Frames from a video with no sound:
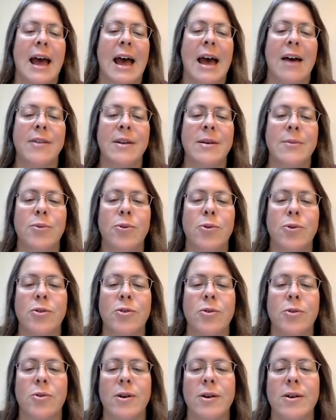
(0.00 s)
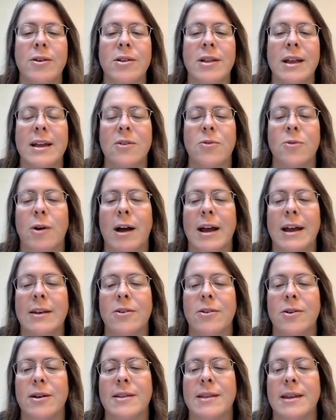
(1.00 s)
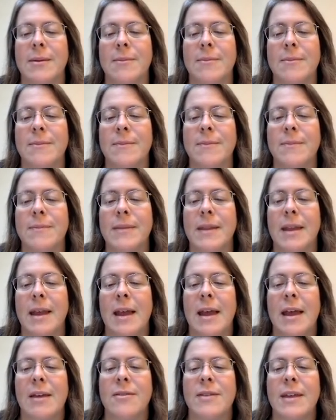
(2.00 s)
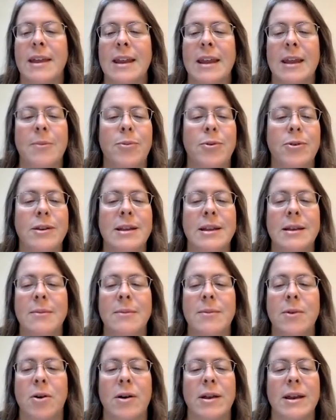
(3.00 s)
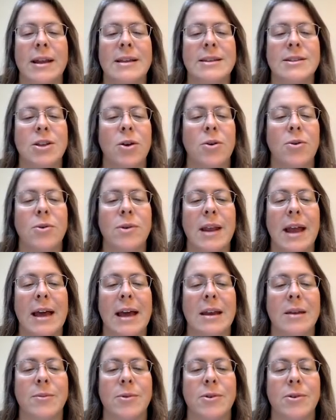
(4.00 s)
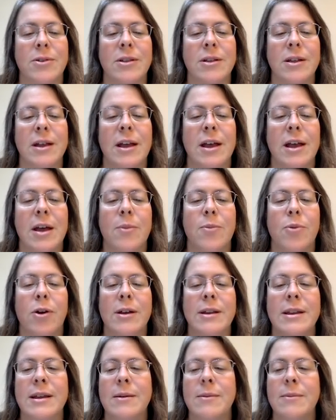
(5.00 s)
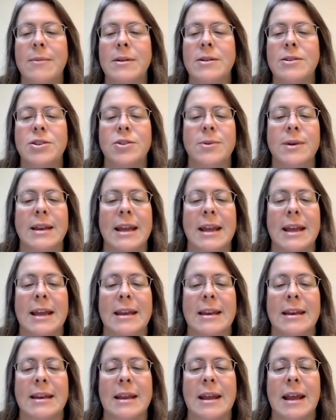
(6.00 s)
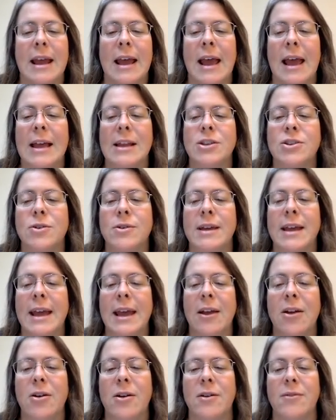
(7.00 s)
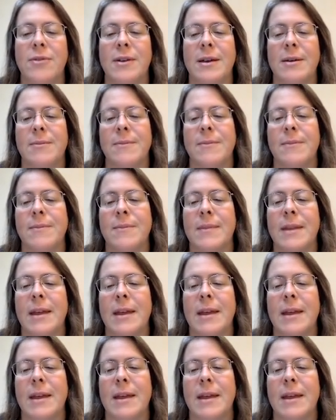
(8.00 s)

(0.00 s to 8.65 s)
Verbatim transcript: having poured oil and wine on them. Then he put him on his own animal, brought him to an inn, and took care of him.